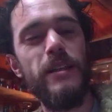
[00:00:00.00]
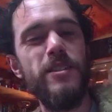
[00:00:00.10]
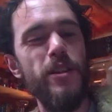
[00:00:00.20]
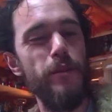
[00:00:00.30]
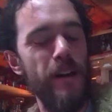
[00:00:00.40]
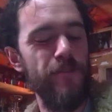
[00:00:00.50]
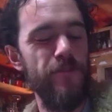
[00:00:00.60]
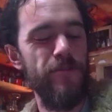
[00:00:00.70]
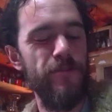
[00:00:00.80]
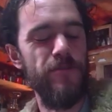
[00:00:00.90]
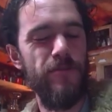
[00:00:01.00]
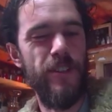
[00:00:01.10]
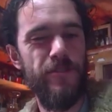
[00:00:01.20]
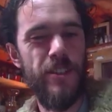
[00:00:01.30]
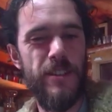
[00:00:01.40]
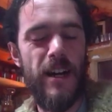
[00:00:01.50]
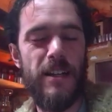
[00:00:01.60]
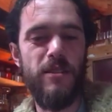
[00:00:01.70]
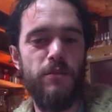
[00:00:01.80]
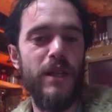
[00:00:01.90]
There's only about
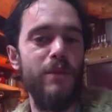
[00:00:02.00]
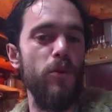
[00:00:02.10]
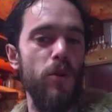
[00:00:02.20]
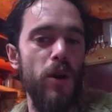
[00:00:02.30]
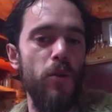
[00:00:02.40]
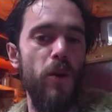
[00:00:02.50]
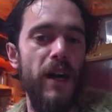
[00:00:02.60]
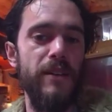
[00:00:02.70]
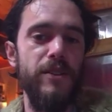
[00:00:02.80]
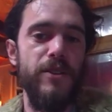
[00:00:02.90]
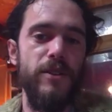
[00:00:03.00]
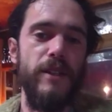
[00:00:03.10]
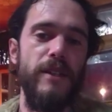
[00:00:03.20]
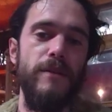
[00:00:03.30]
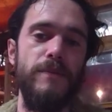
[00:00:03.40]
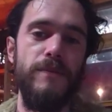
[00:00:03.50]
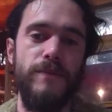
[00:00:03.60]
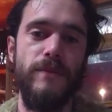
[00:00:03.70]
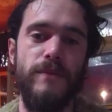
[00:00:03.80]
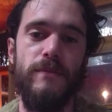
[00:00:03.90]
50,000 people worldwide that do it. That's a
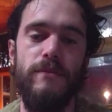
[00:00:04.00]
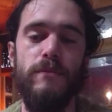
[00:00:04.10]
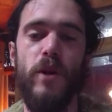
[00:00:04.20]
big one.